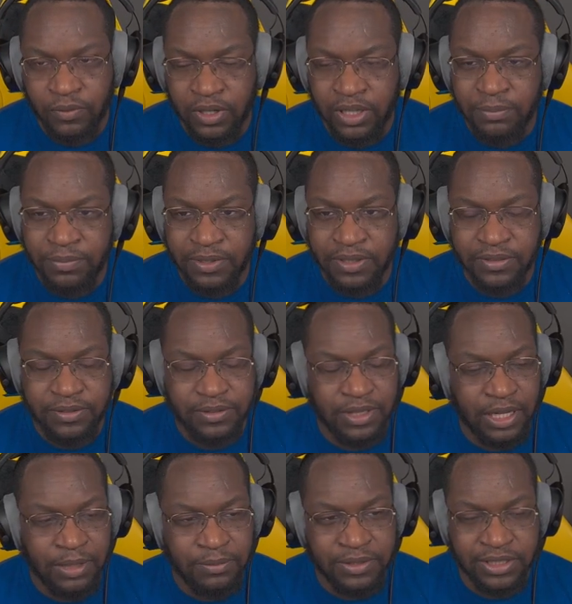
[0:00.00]
Rolling
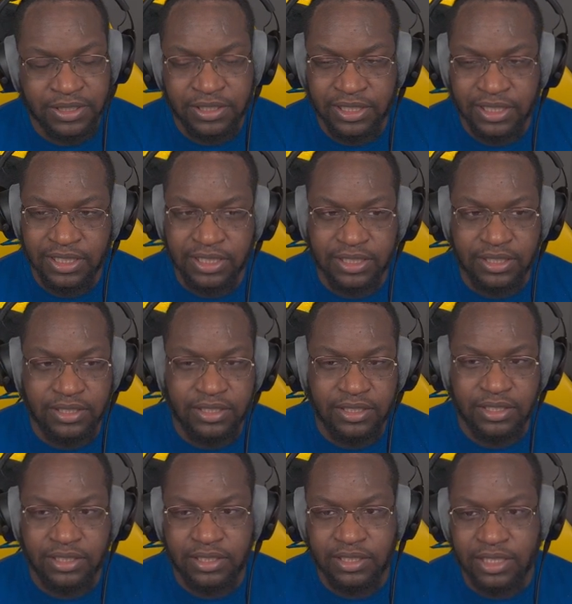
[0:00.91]
Bells, I'm just gonna
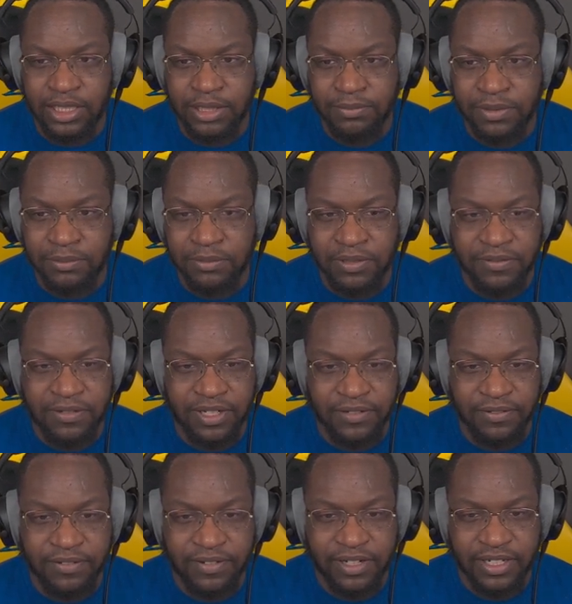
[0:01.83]
keep them over
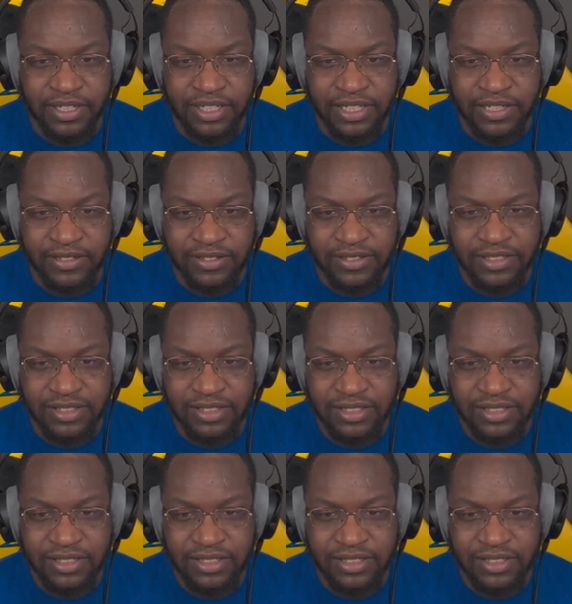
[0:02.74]
there for right now.